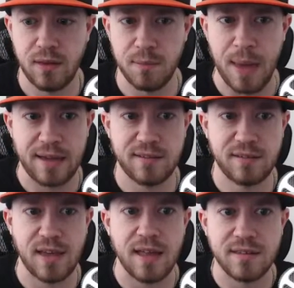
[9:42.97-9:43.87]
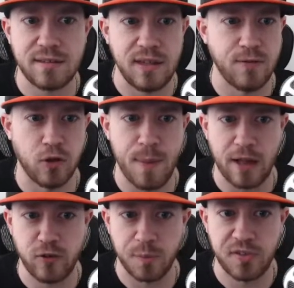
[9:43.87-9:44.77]
makes sense, even though the
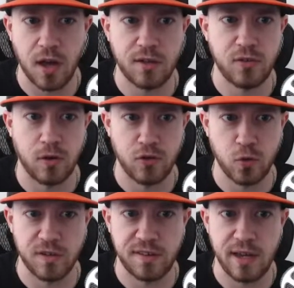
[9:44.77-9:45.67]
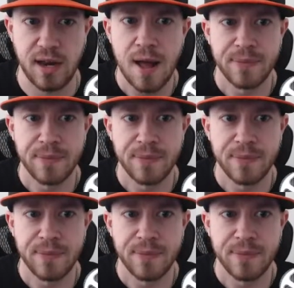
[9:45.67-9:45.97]
matchup sucks on a short slate.